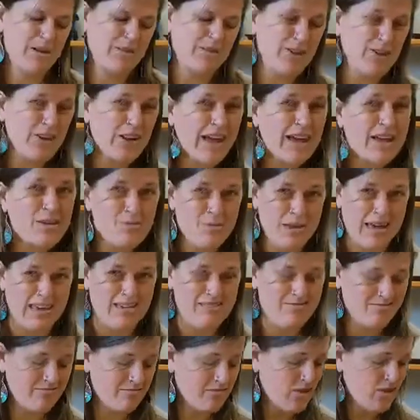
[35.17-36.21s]
But if you're like
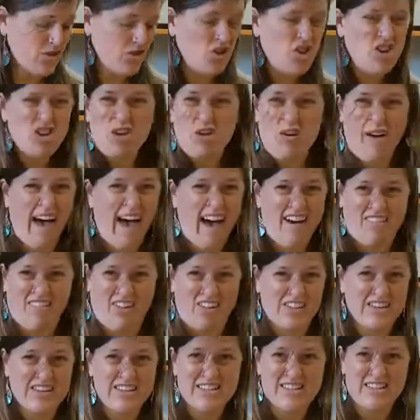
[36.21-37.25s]
me, you don't have
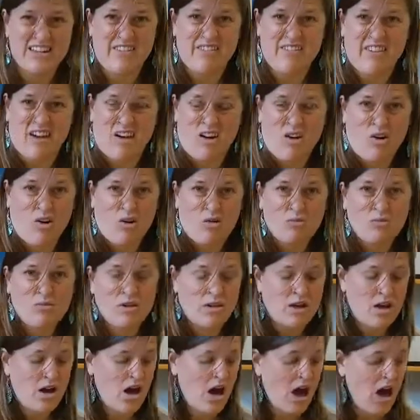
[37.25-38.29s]
all this stuff at
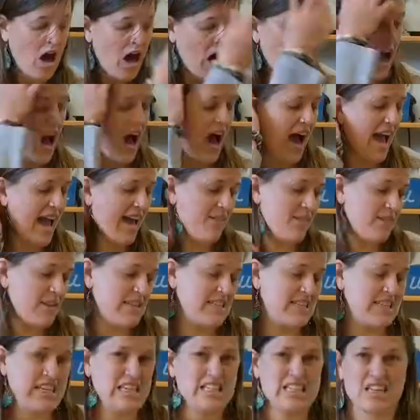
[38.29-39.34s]
home. I have
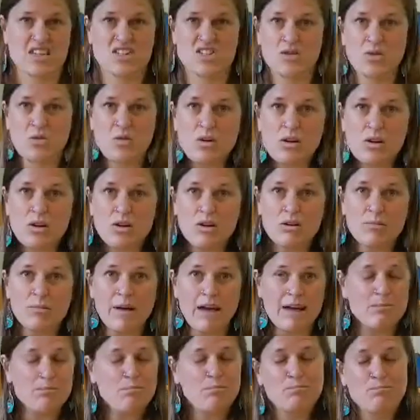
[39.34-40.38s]
these things at
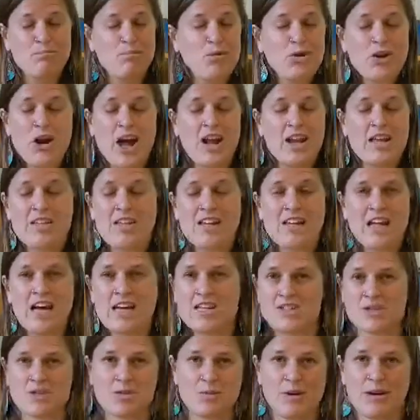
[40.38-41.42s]
school, and we're not in the
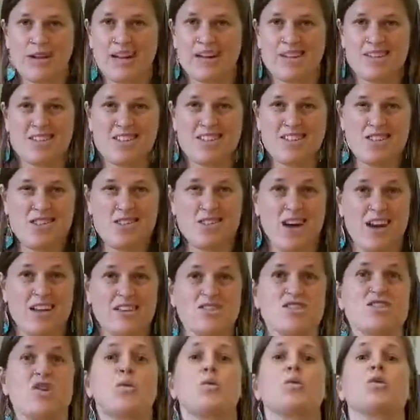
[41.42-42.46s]
classroom right now to do
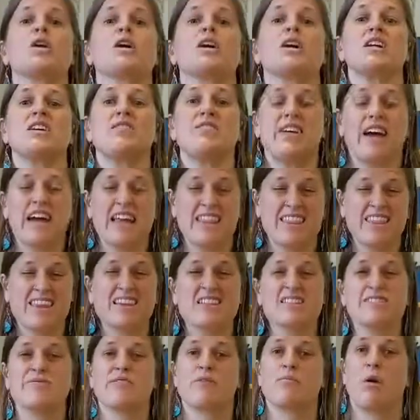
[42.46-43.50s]
that. So we're going to find
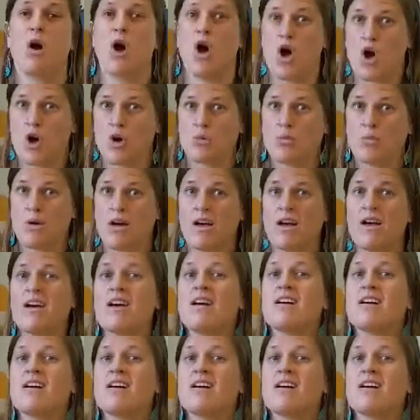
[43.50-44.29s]
things from home